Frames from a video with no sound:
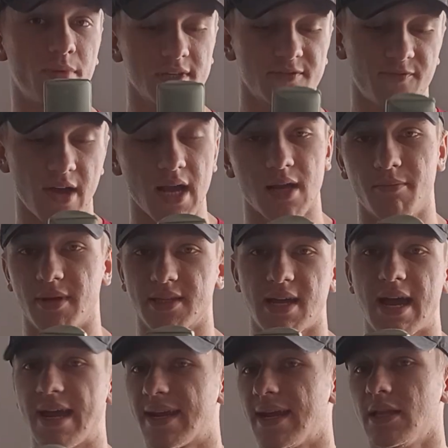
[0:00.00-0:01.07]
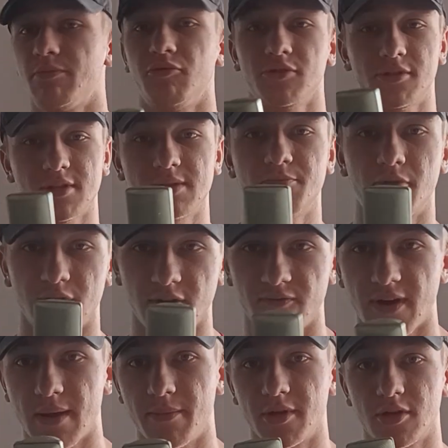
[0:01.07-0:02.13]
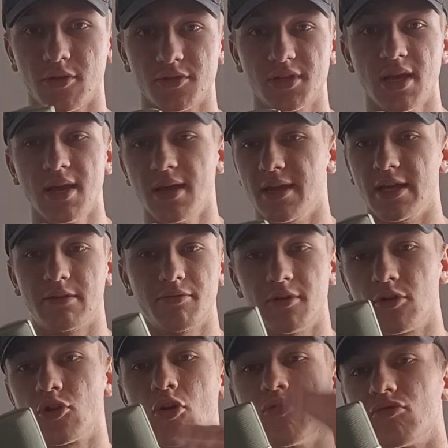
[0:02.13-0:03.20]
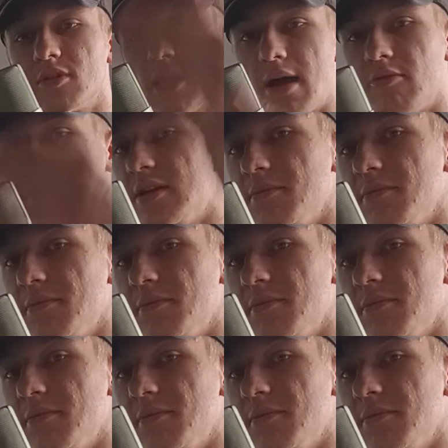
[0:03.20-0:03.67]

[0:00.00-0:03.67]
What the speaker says: as fuck, but I can't put it on Spotify because it will go down